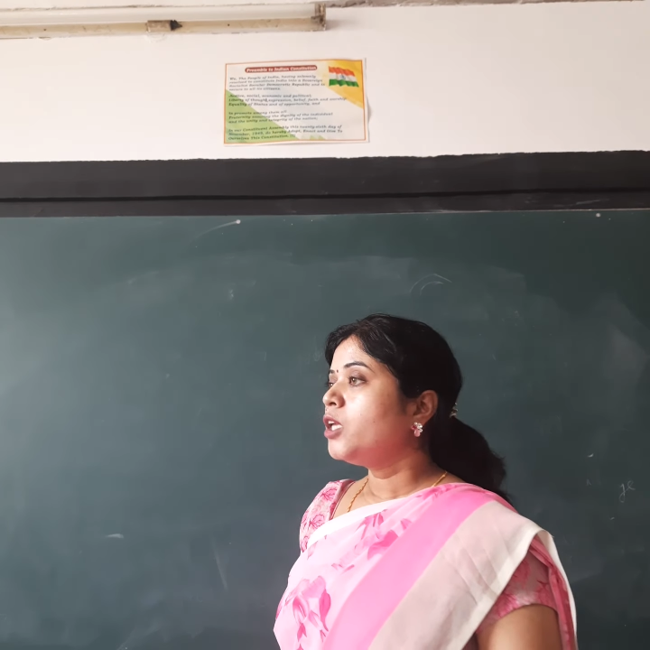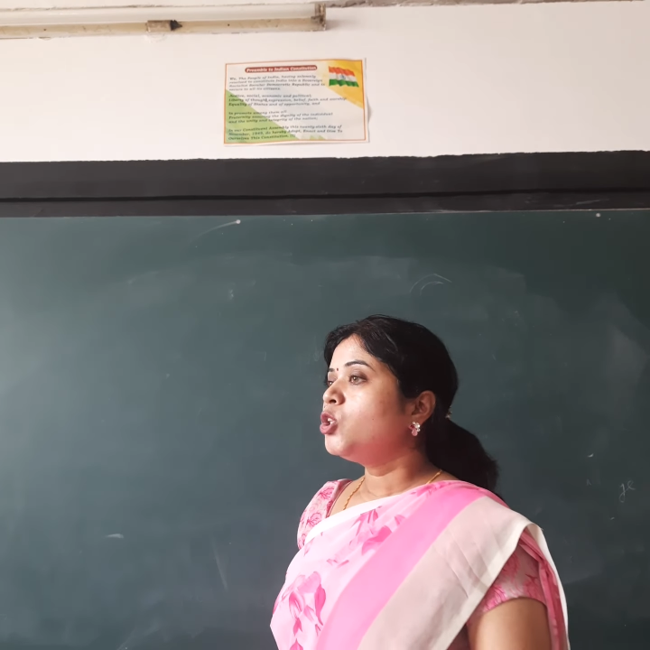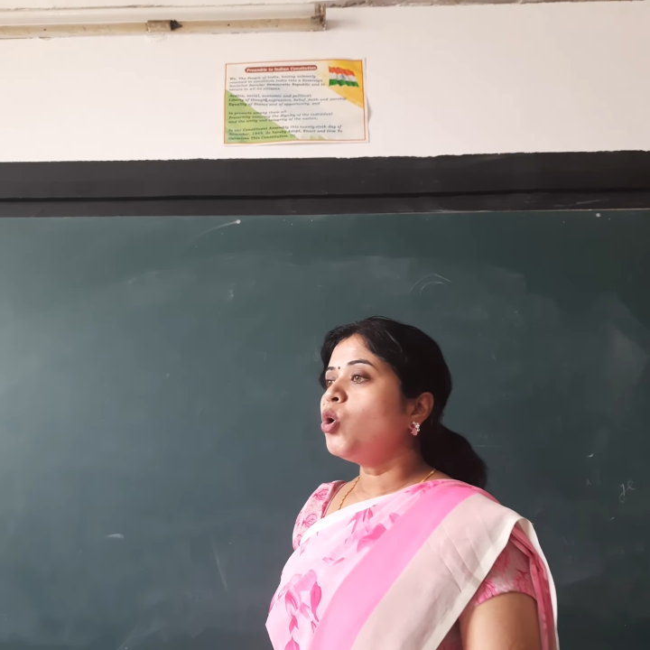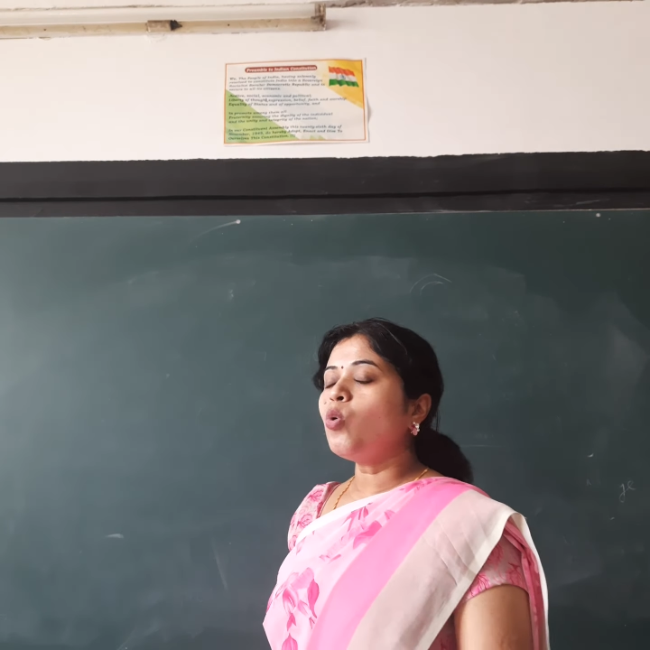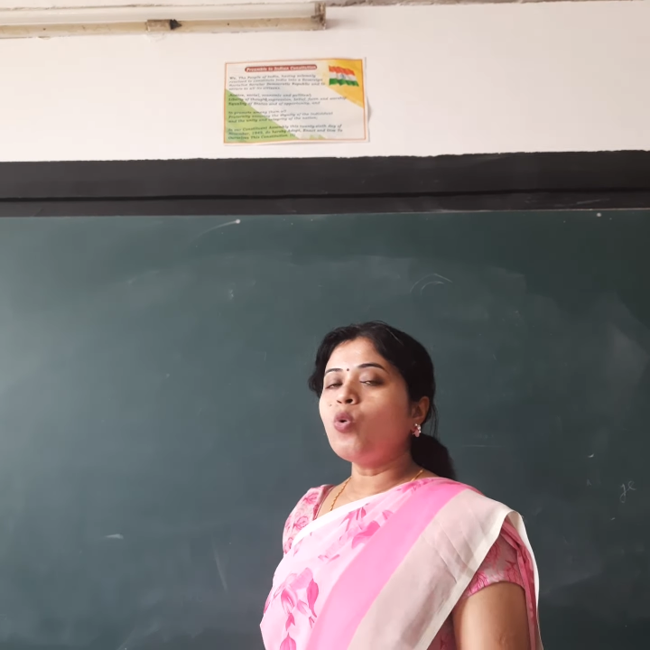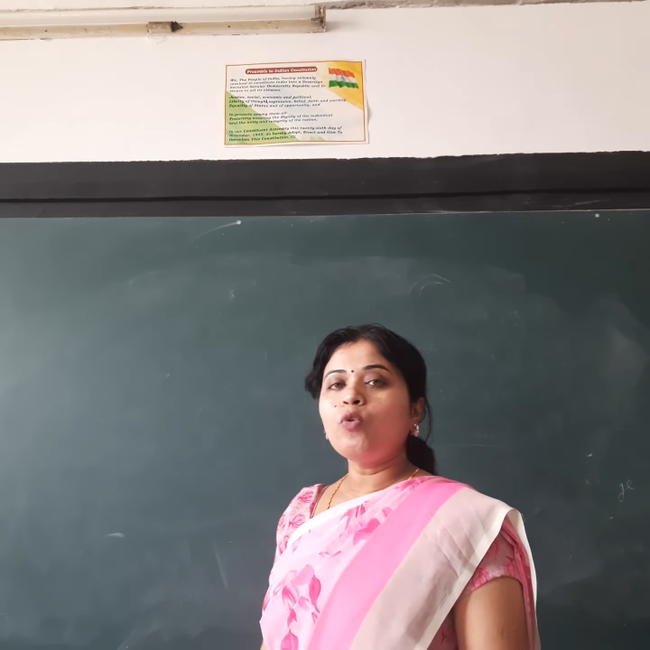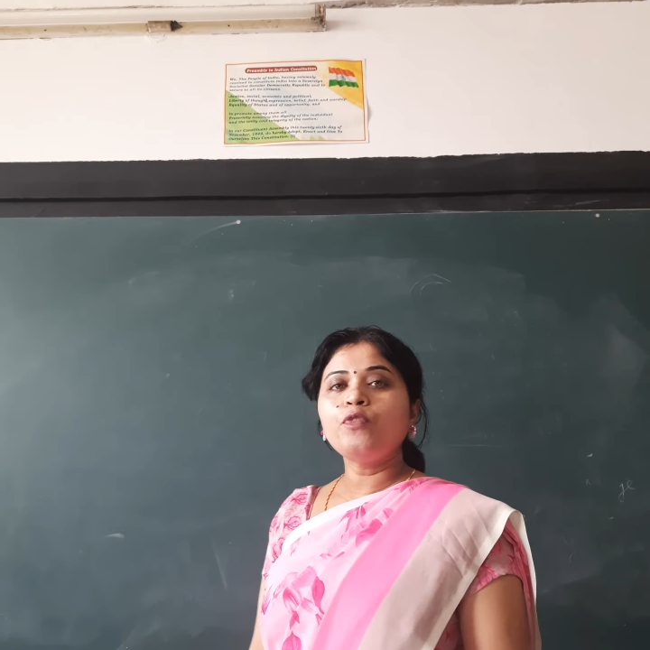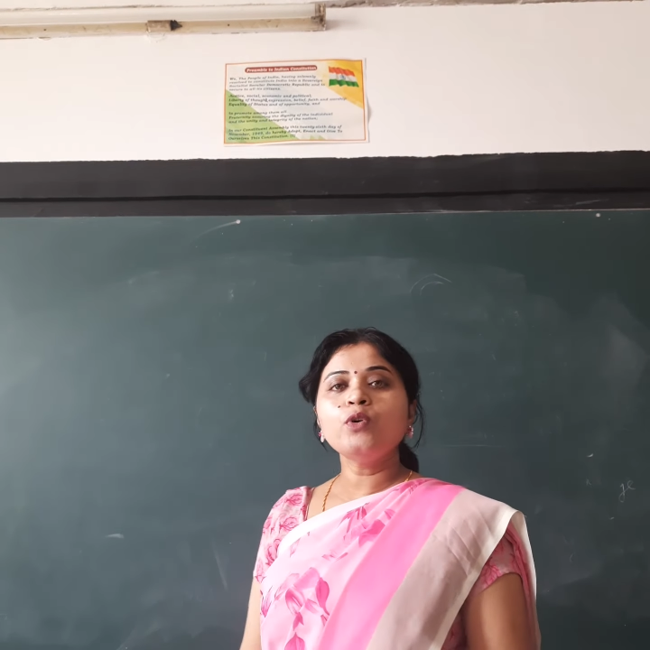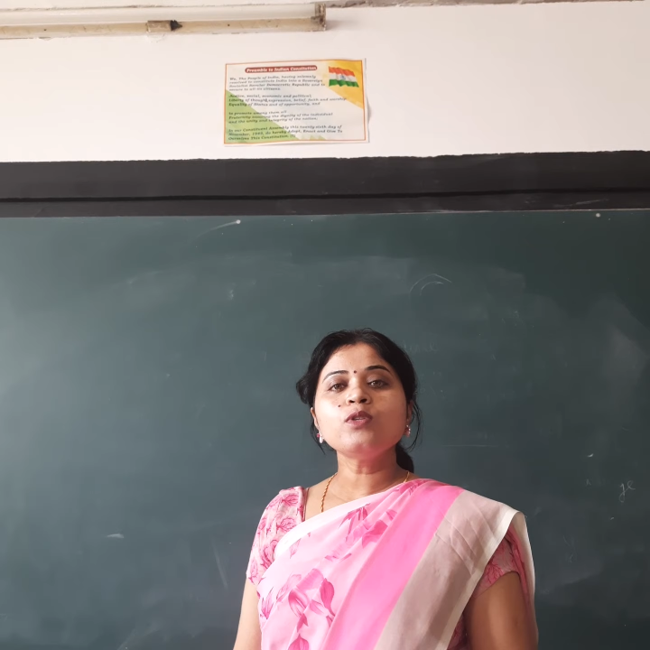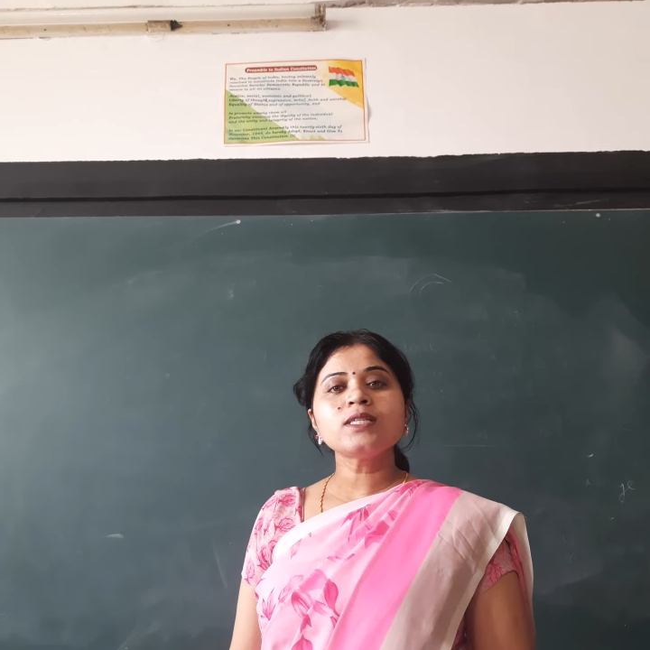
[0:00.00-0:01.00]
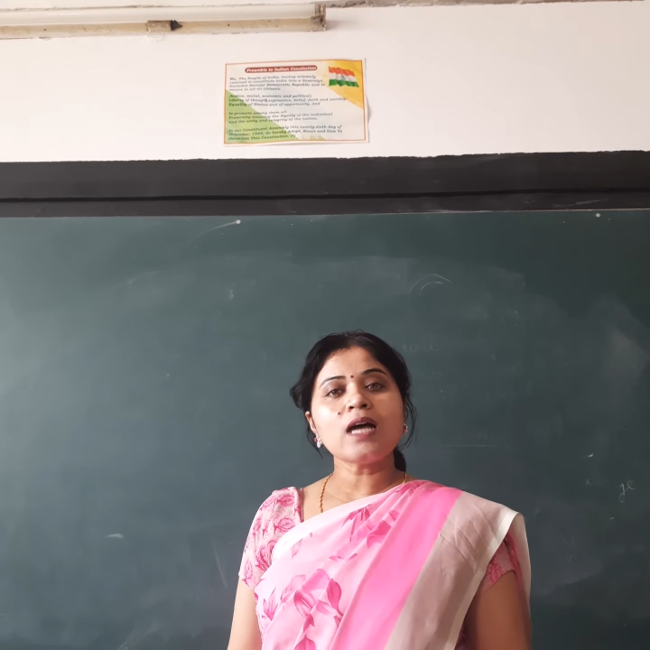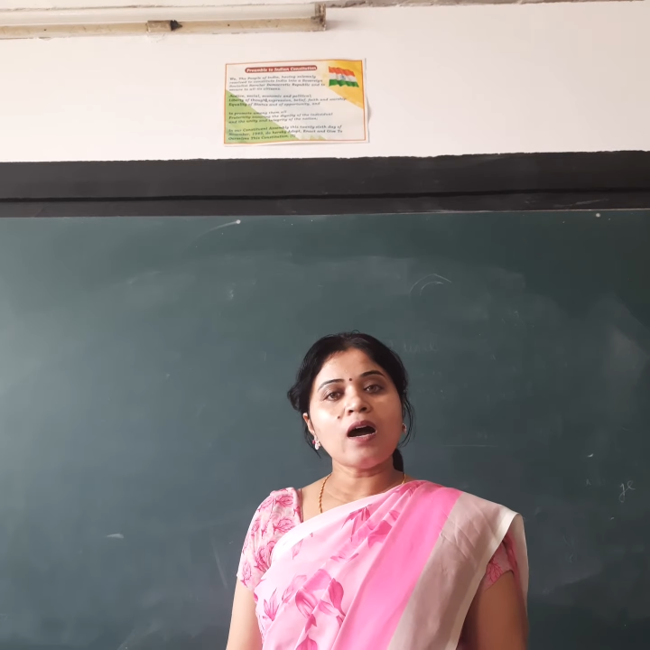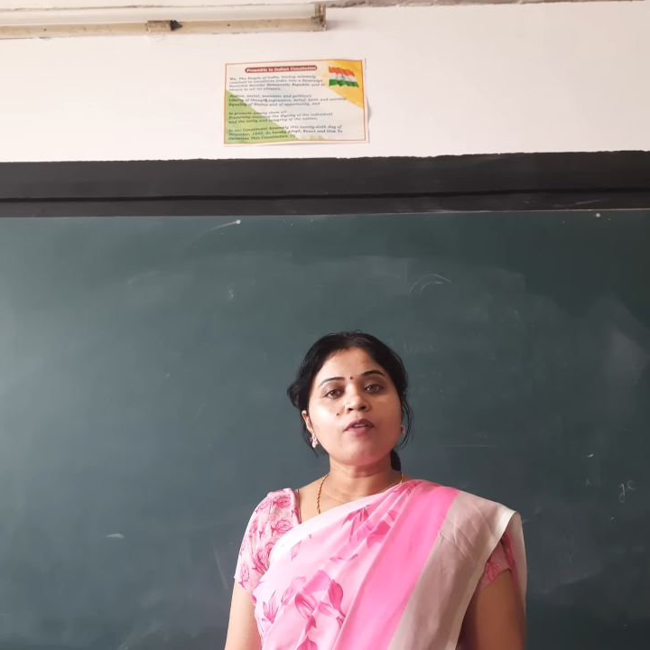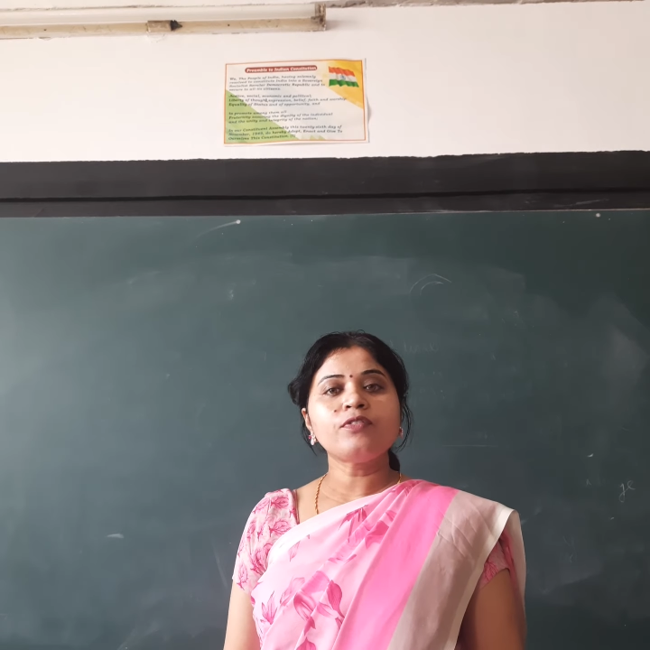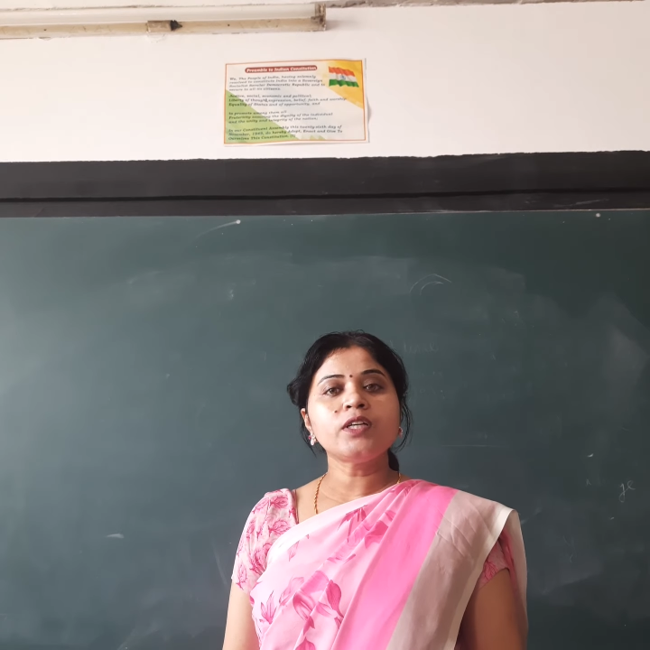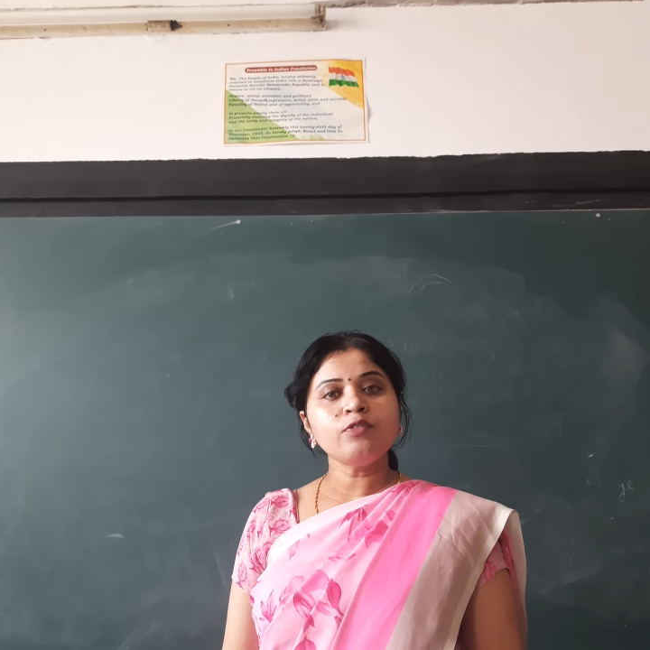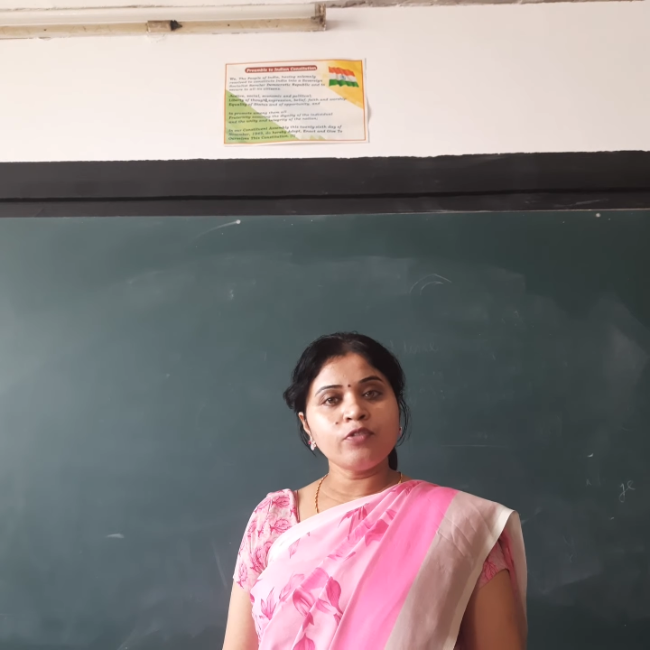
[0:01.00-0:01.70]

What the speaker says: The ovules after